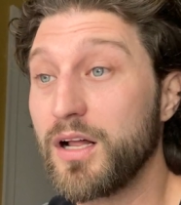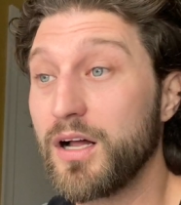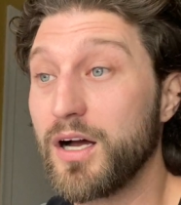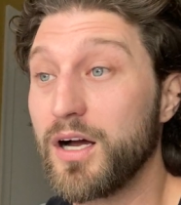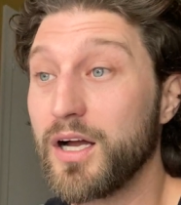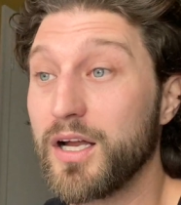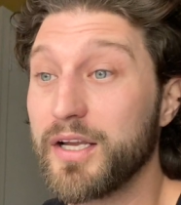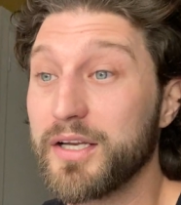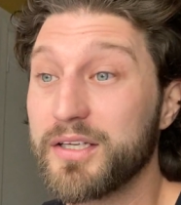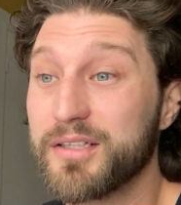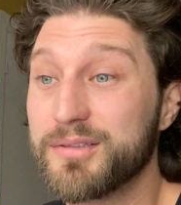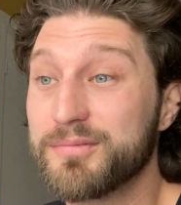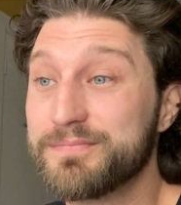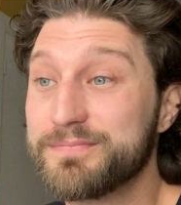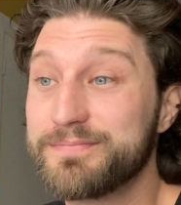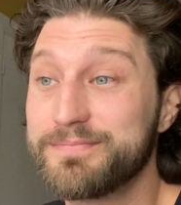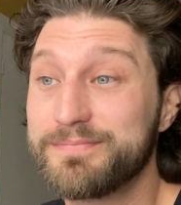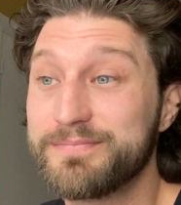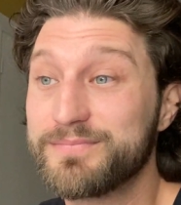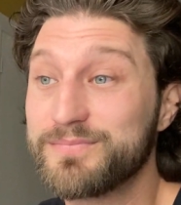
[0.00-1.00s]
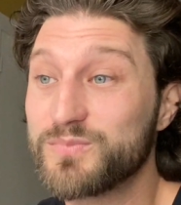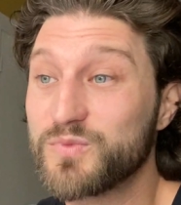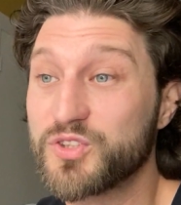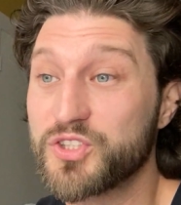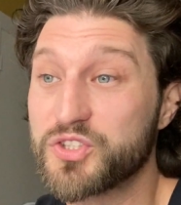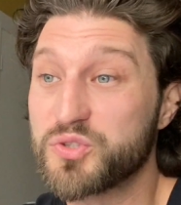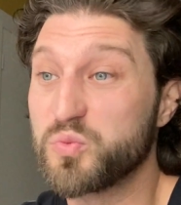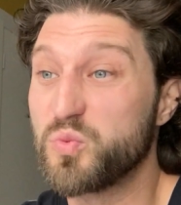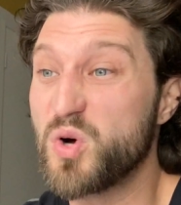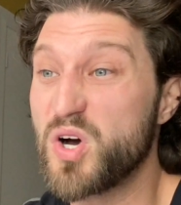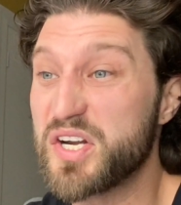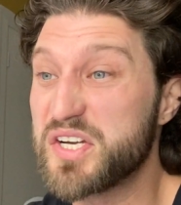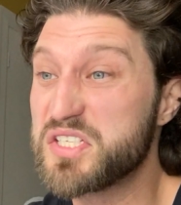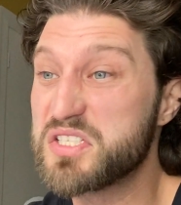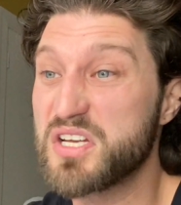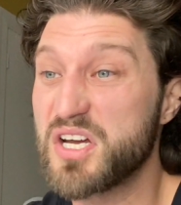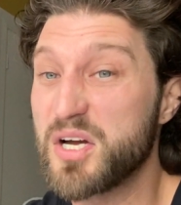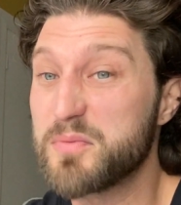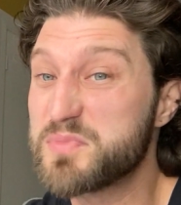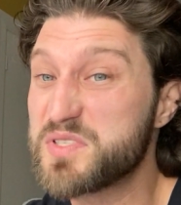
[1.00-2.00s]
I just wanted
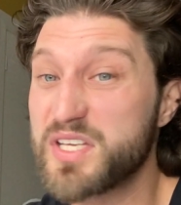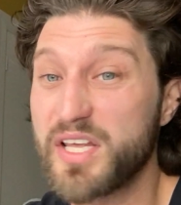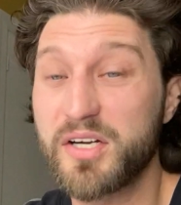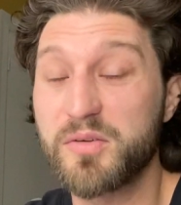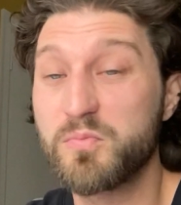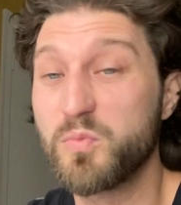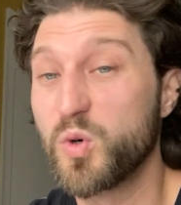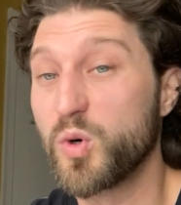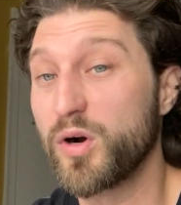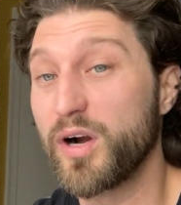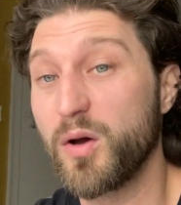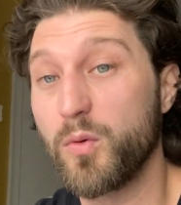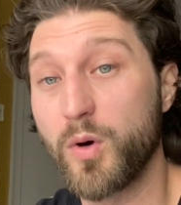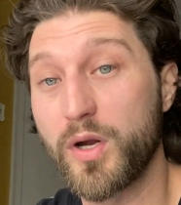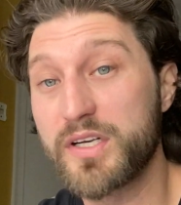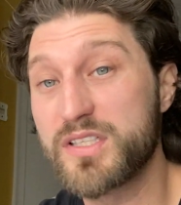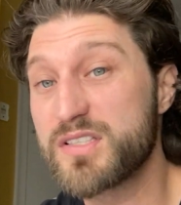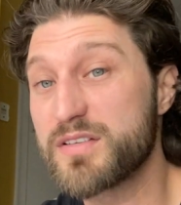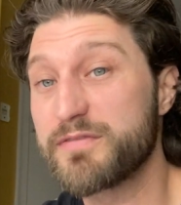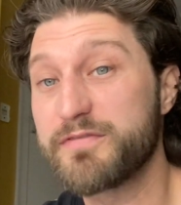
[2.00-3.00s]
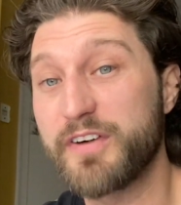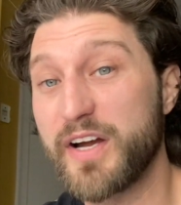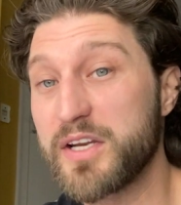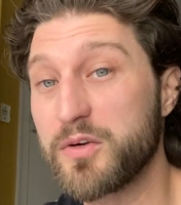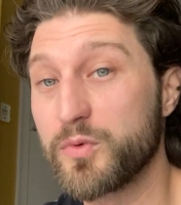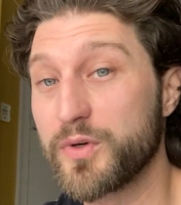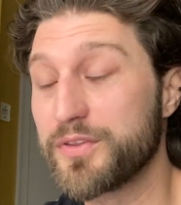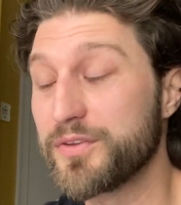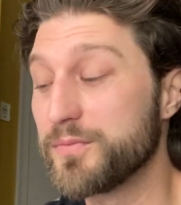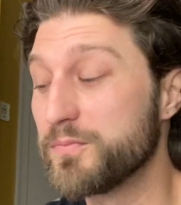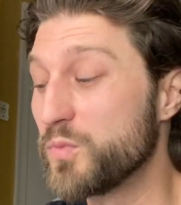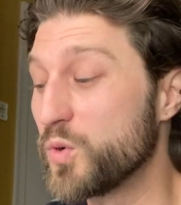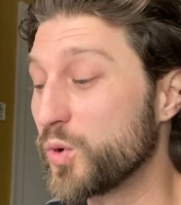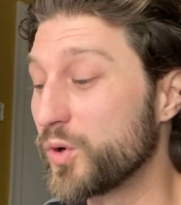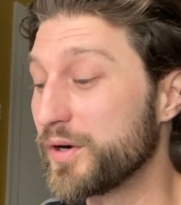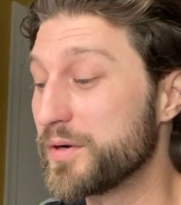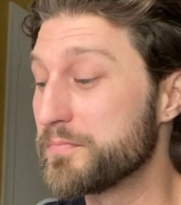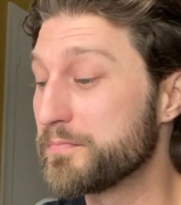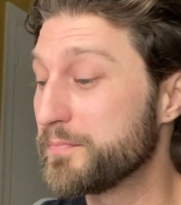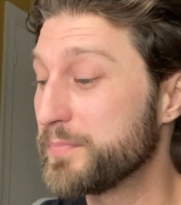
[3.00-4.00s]
to upset him more. I wanted to fight with him
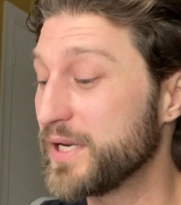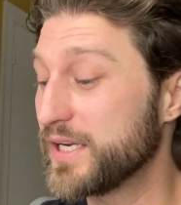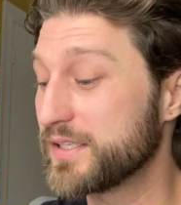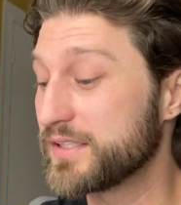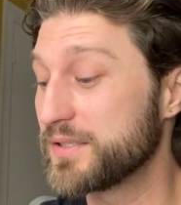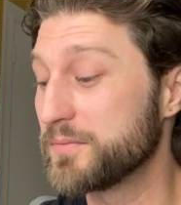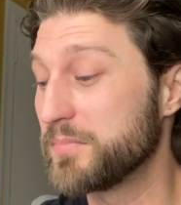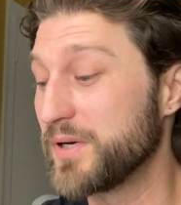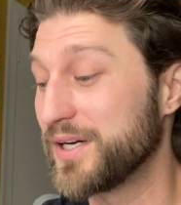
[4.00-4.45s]
more and pick the